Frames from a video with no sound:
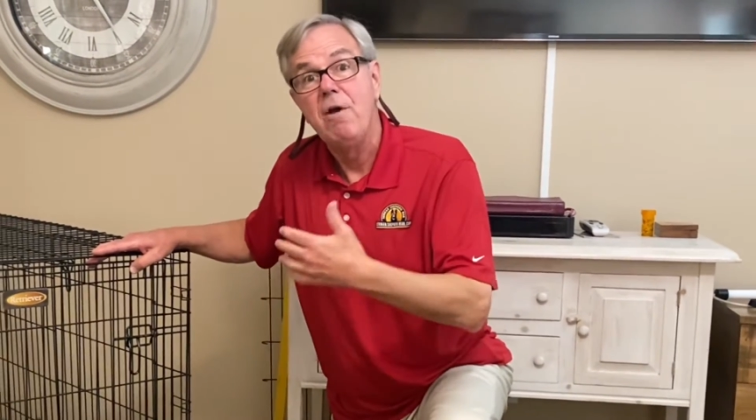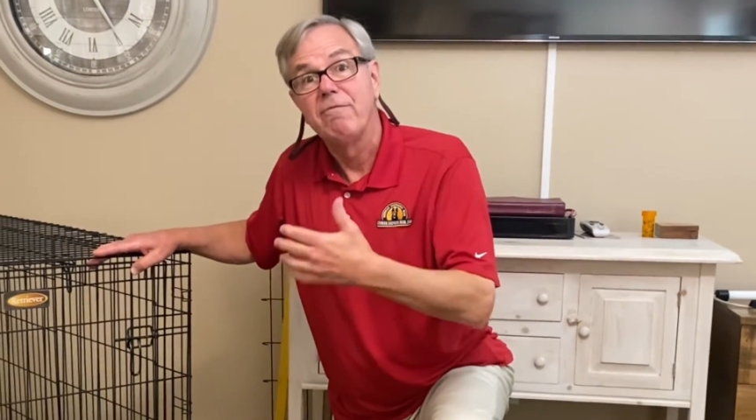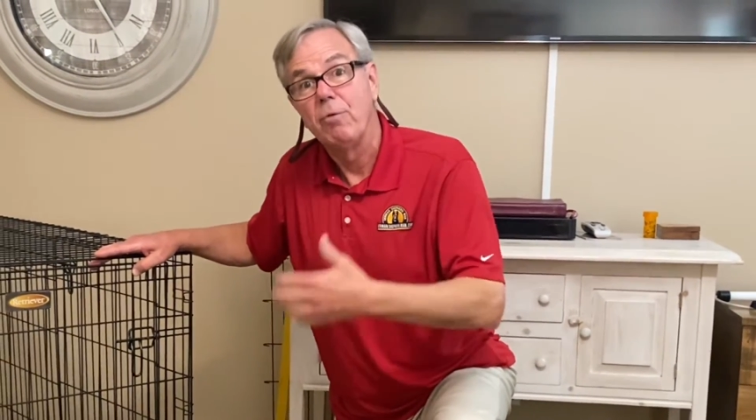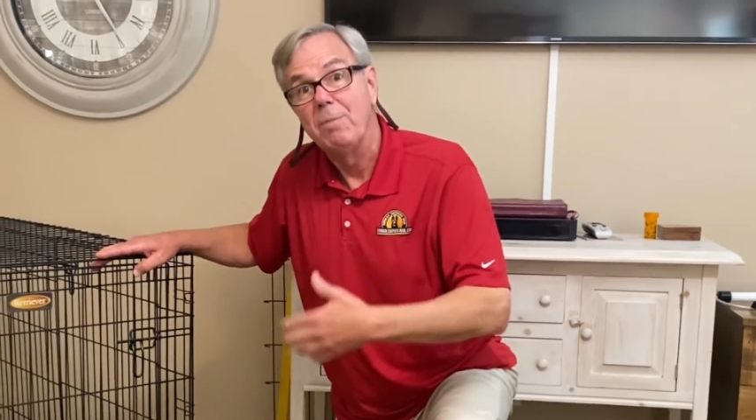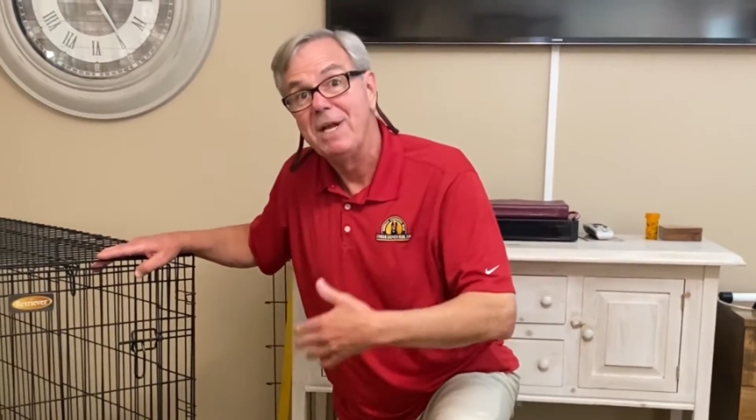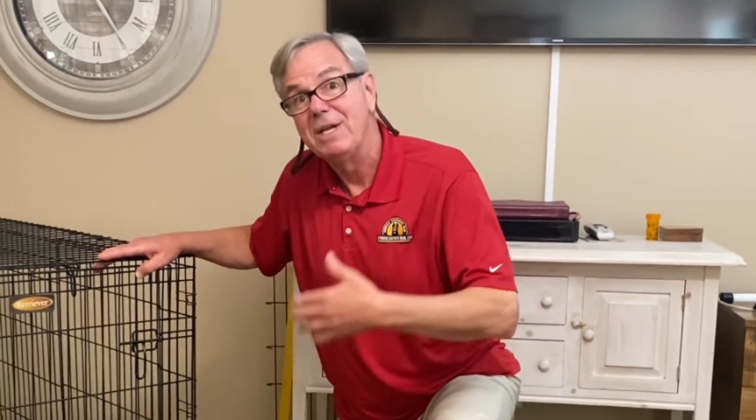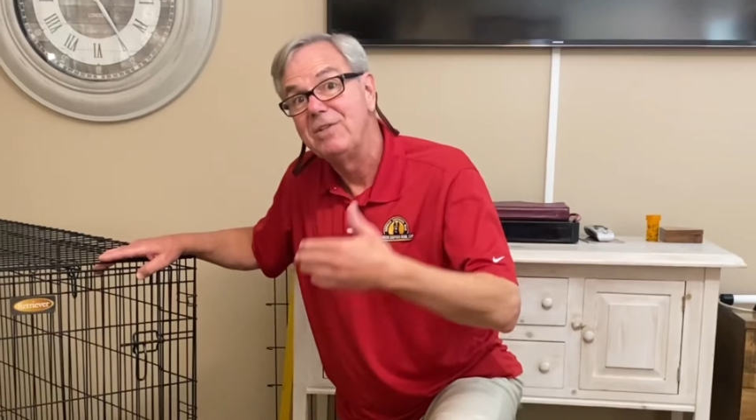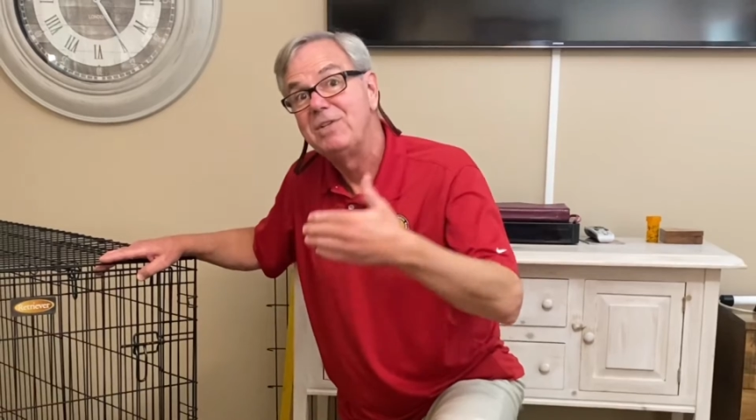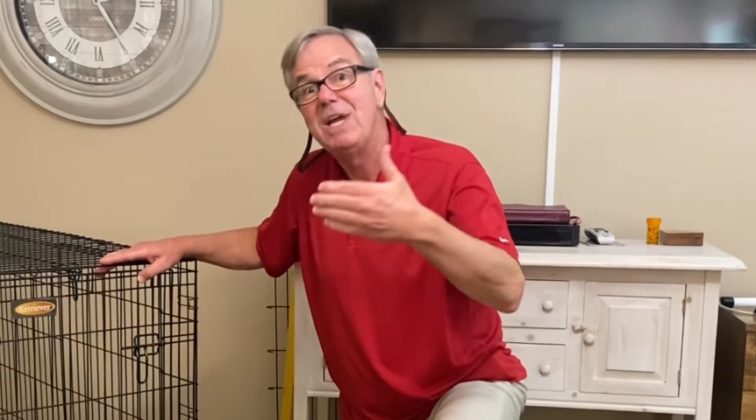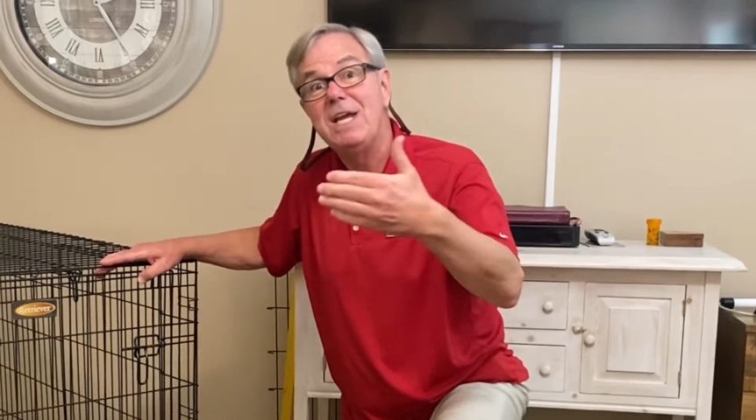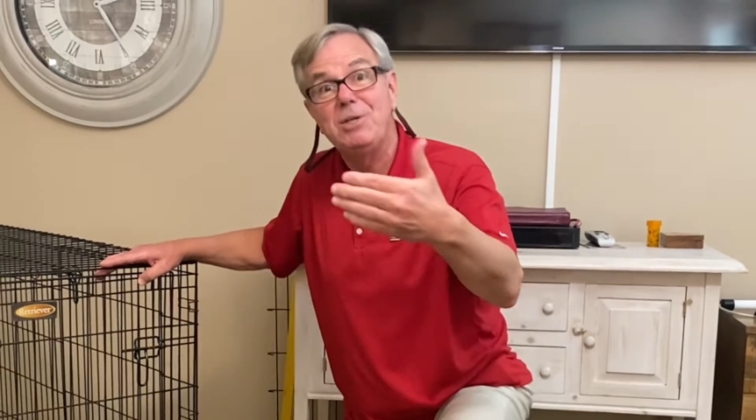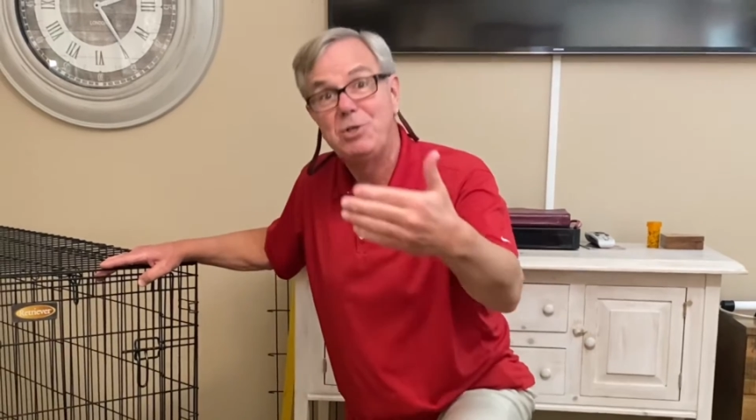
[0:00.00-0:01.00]
for me to
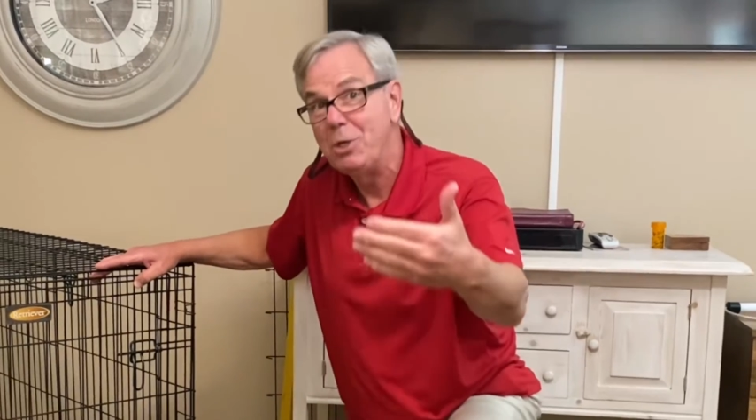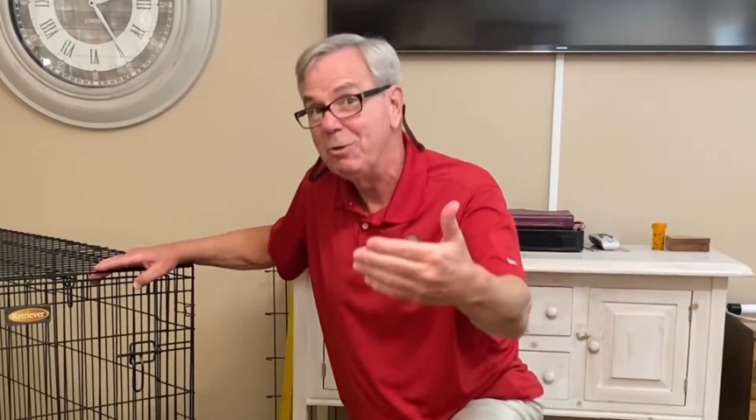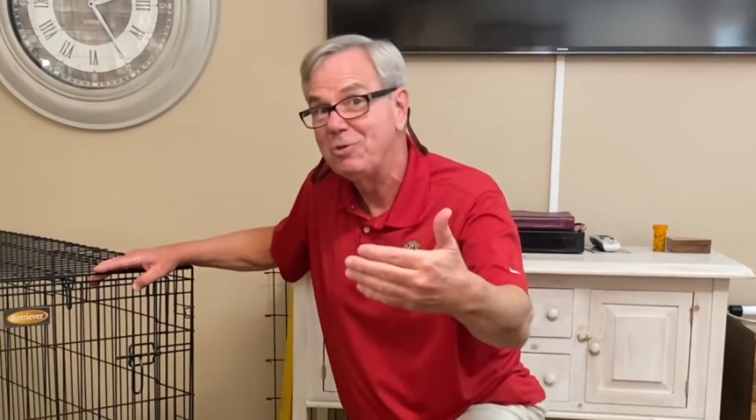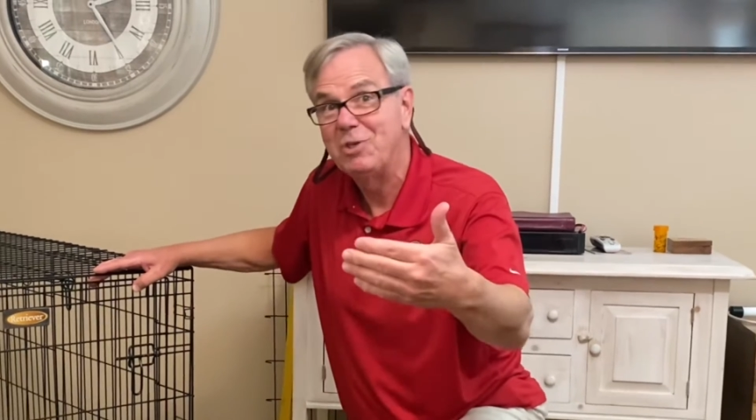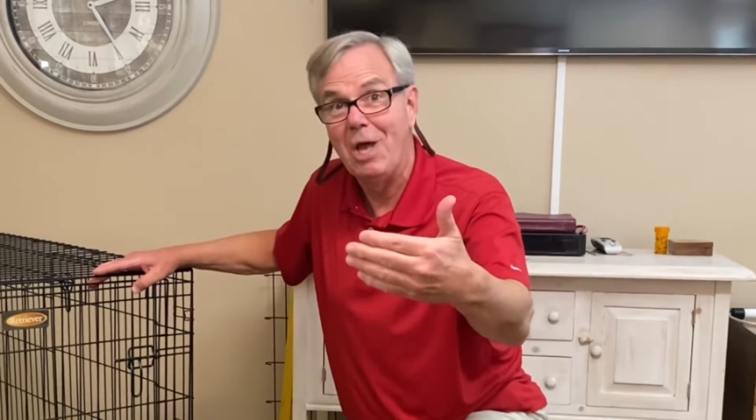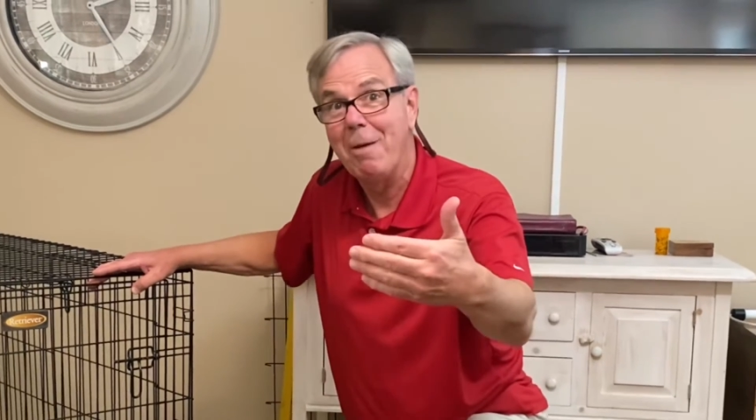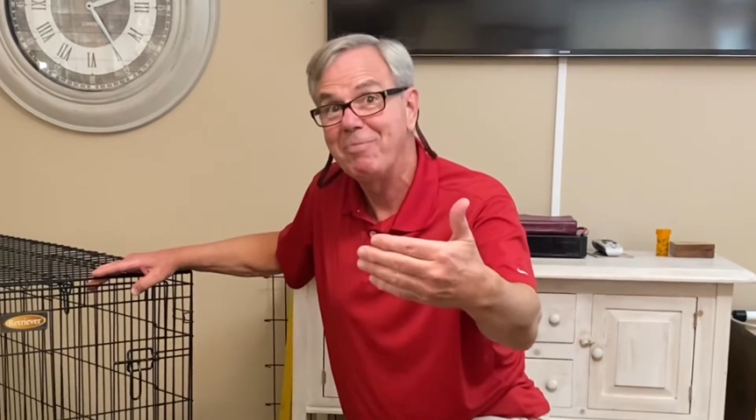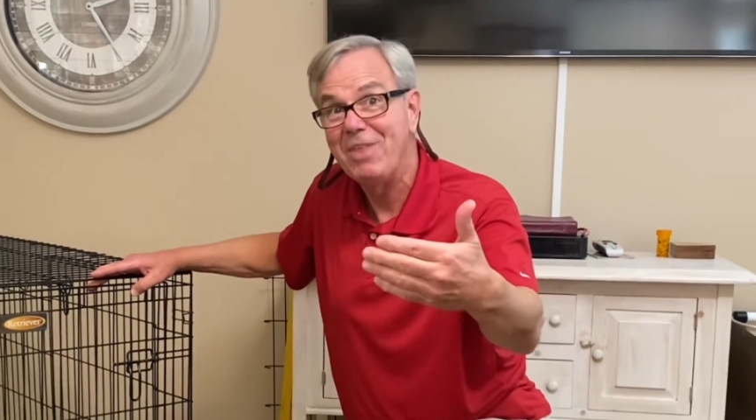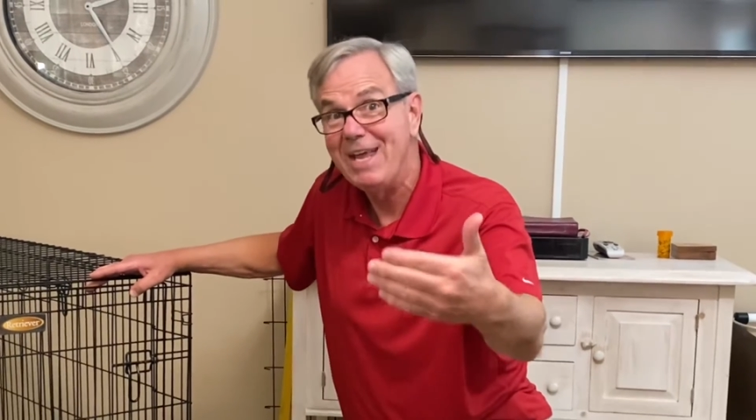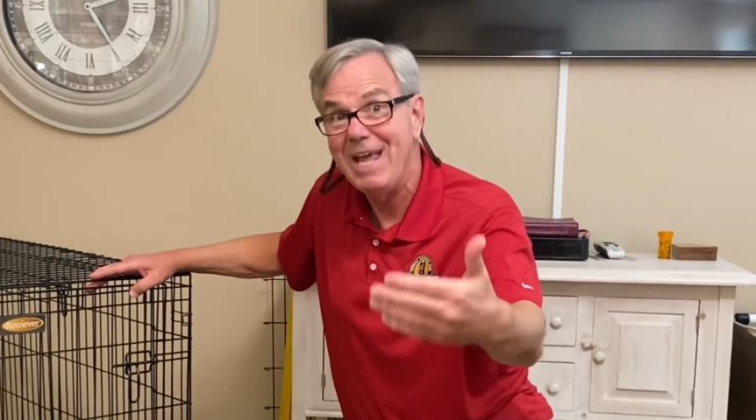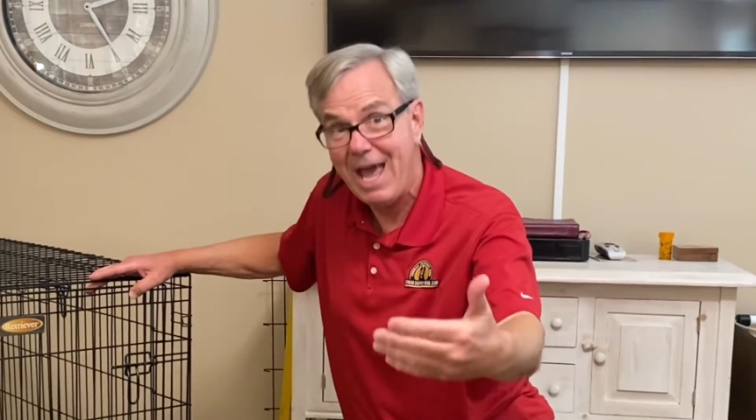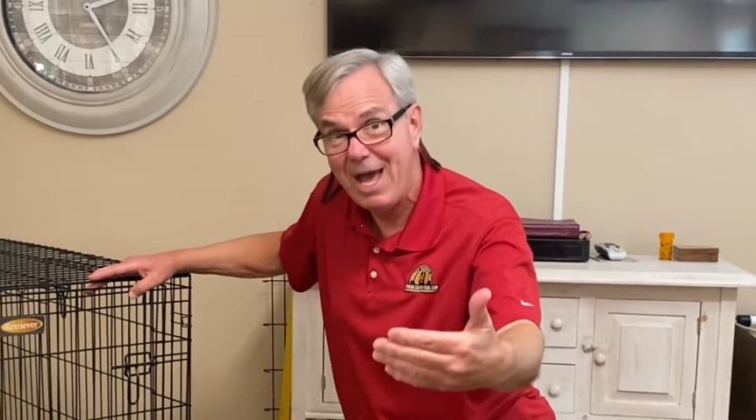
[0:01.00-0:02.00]
teach you
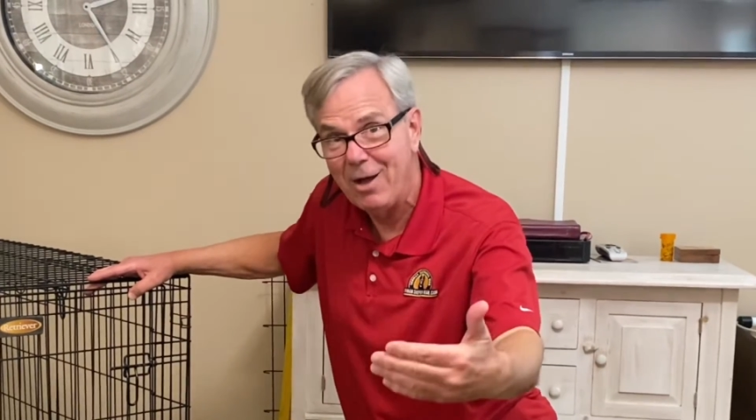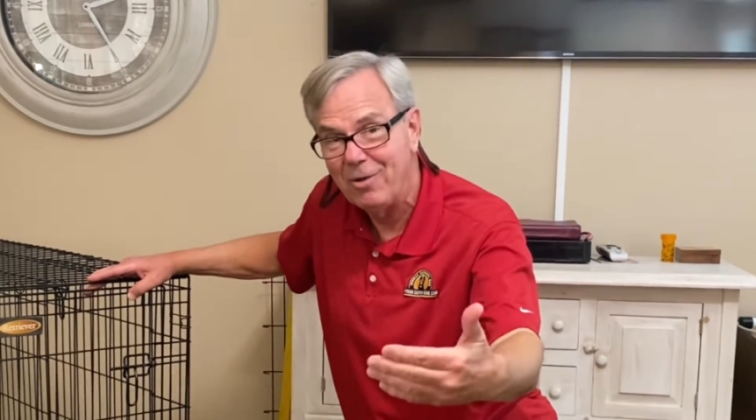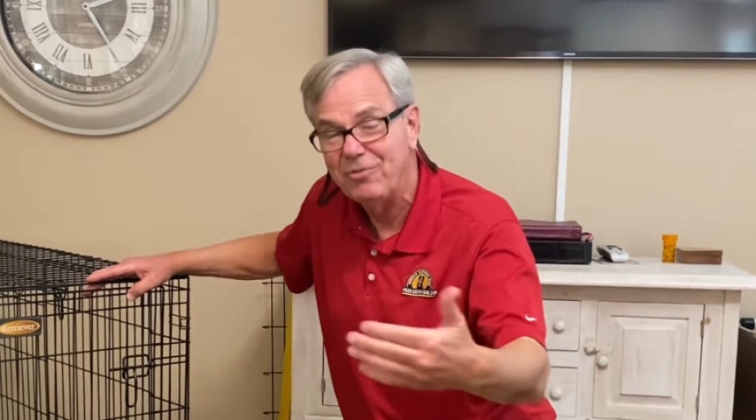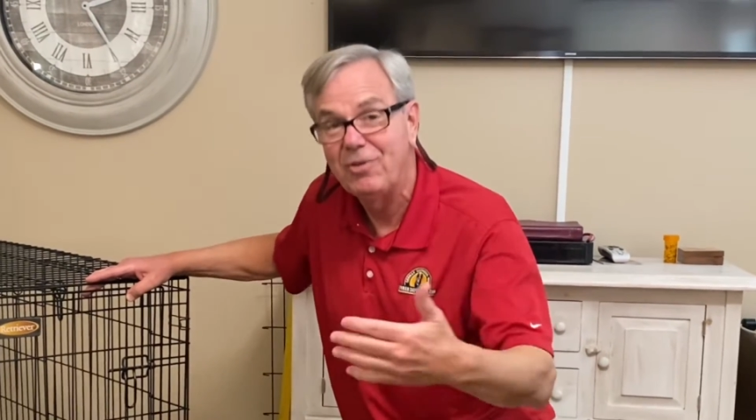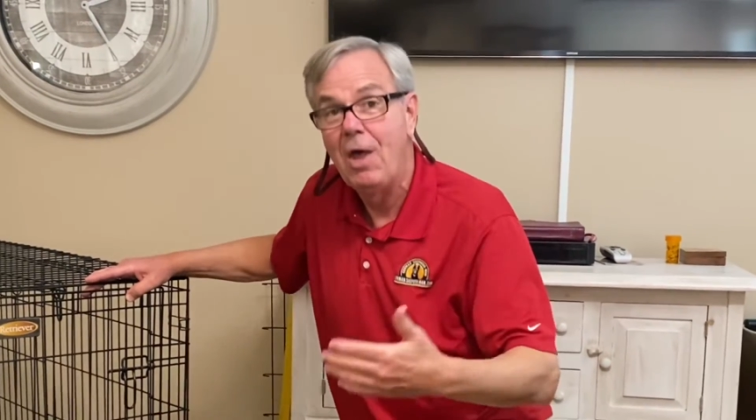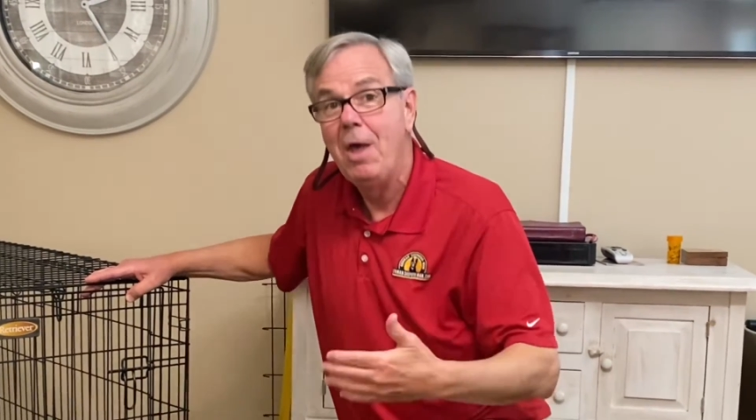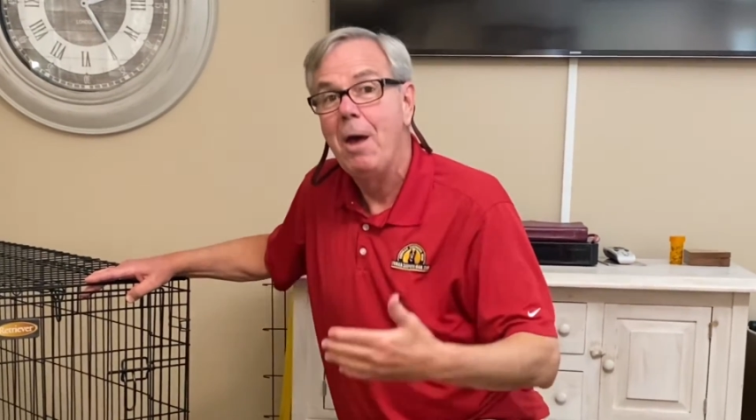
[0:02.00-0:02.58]
something else